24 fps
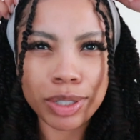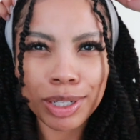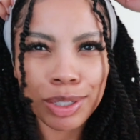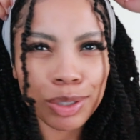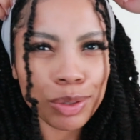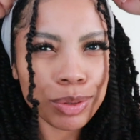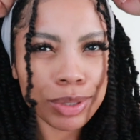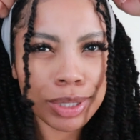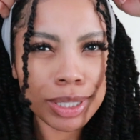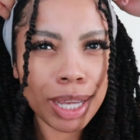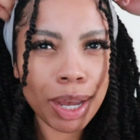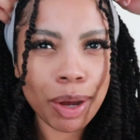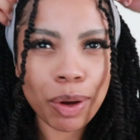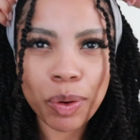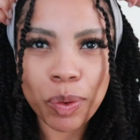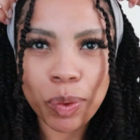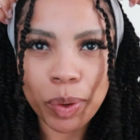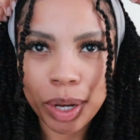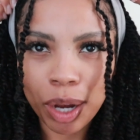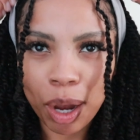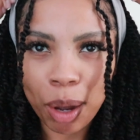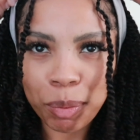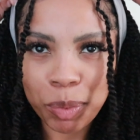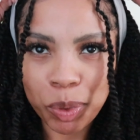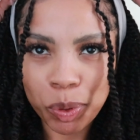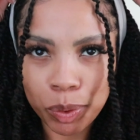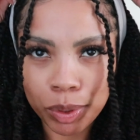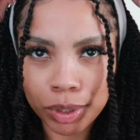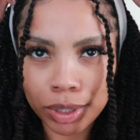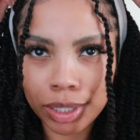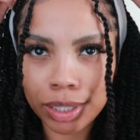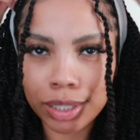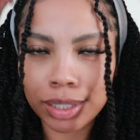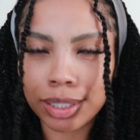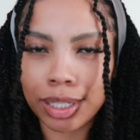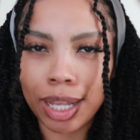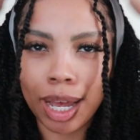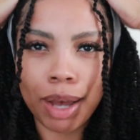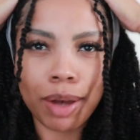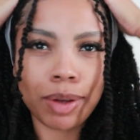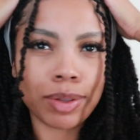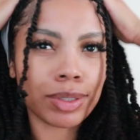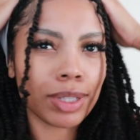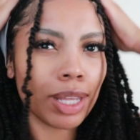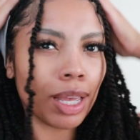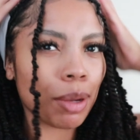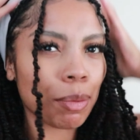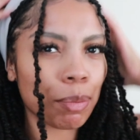And you see how quick I'm doing these
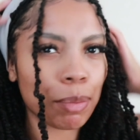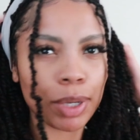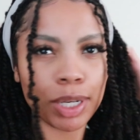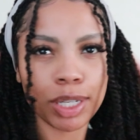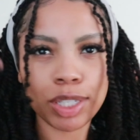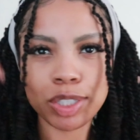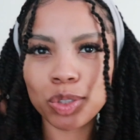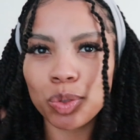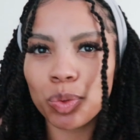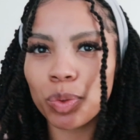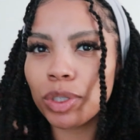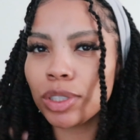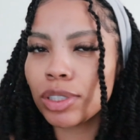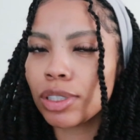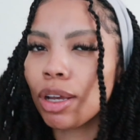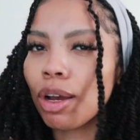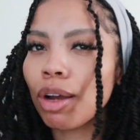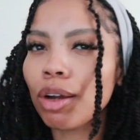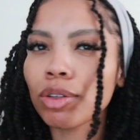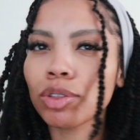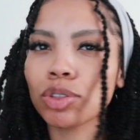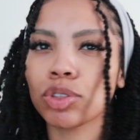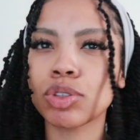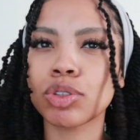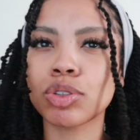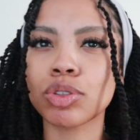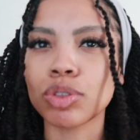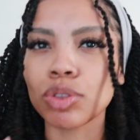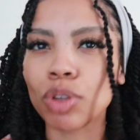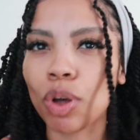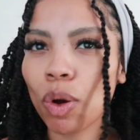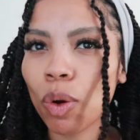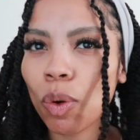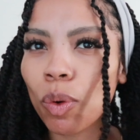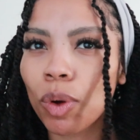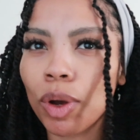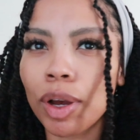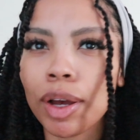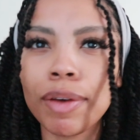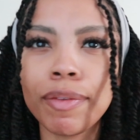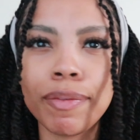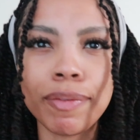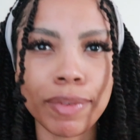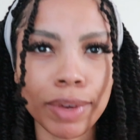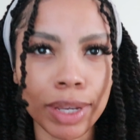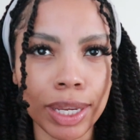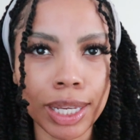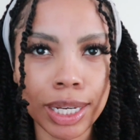styles? Like mini twists are so
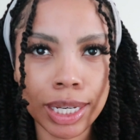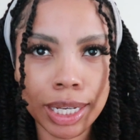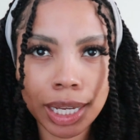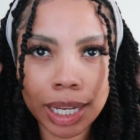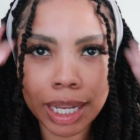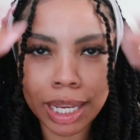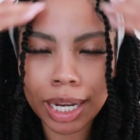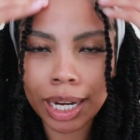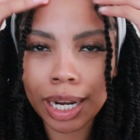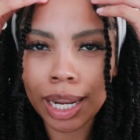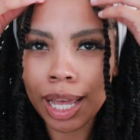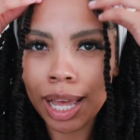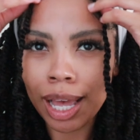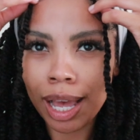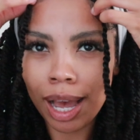convenient.